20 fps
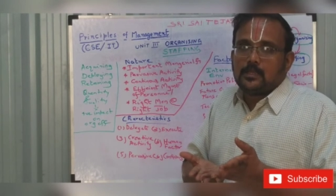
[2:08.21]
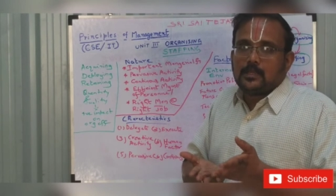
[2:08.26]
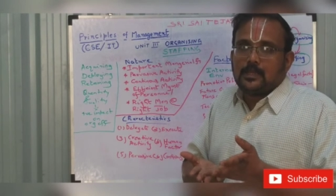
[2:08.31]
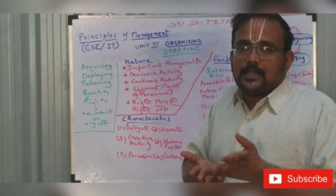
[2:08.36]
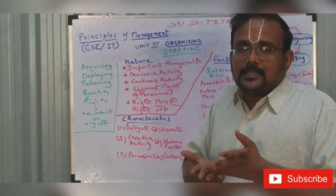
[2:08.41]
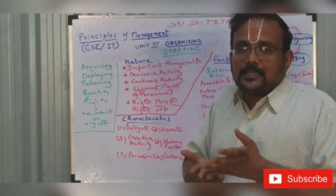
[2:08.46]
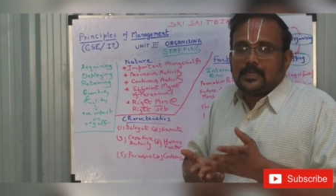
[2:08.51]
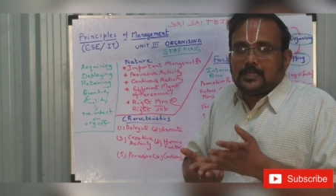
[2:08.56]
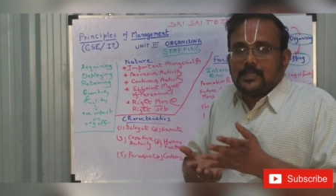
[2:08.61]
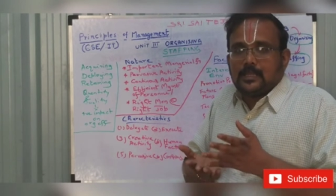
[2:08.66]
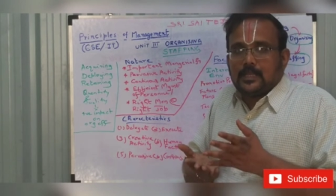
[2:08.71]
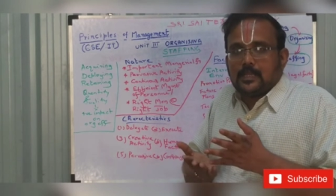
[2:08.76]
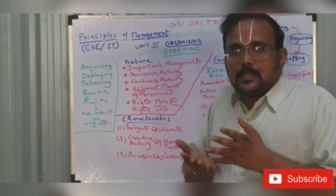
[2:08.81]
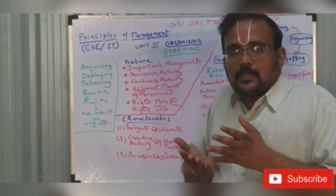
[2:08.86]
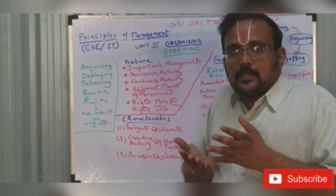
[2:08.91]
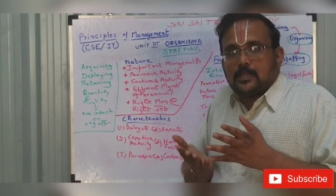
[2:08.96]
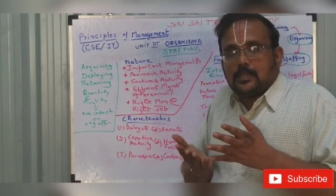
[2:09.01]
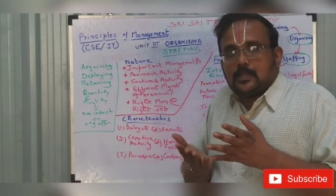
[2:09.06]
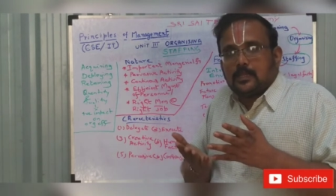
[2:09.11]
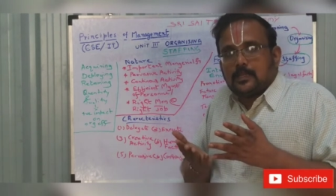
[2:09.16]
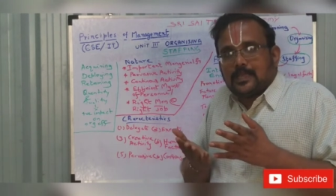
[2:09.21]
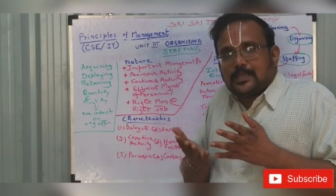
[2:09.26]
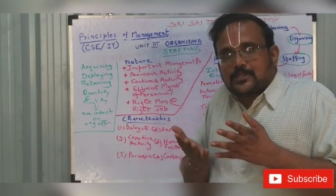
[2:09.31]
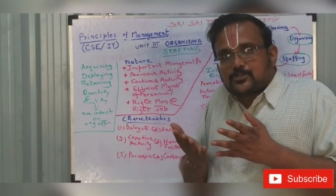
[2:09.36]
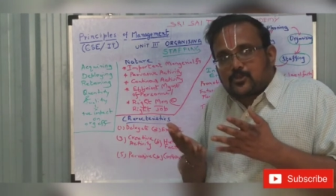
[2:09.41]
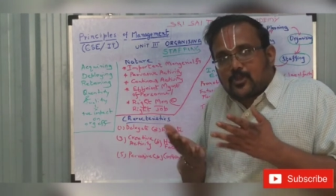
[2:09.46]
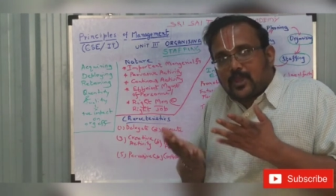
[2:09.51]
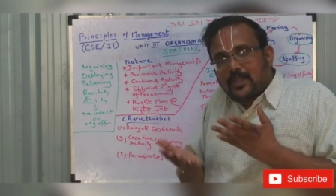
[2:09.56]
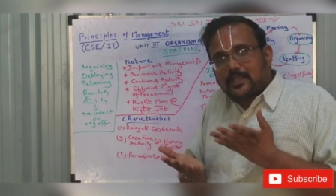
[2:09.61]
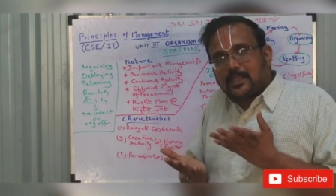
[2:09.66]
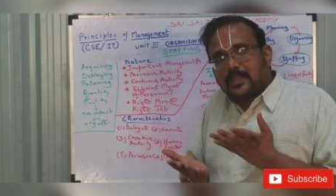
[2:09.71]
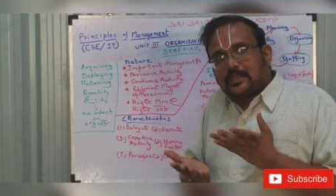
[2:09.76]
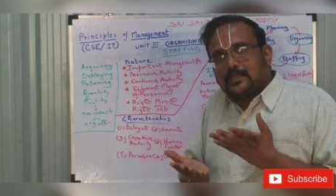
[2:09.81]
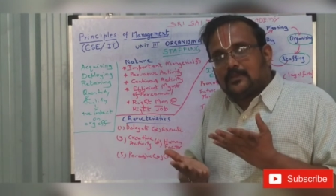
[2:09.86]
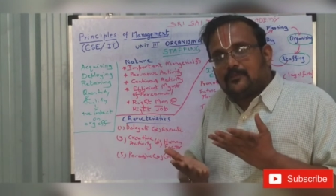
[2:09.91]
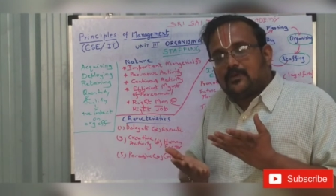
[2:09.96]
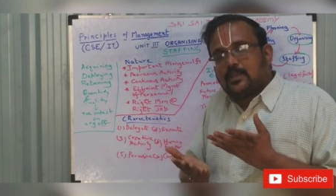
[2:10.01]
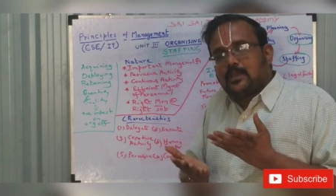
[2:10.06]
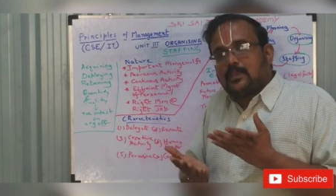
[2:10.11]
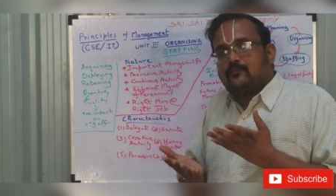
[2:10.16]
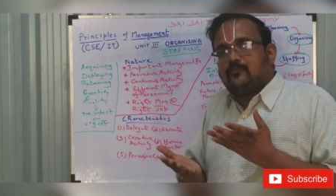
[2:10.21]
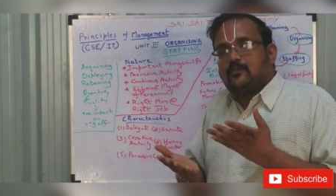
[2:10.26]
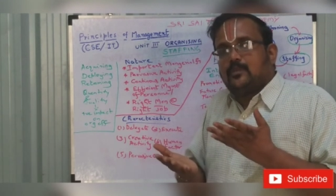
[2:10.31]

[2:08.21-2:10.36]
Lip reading: rather than extracting the work.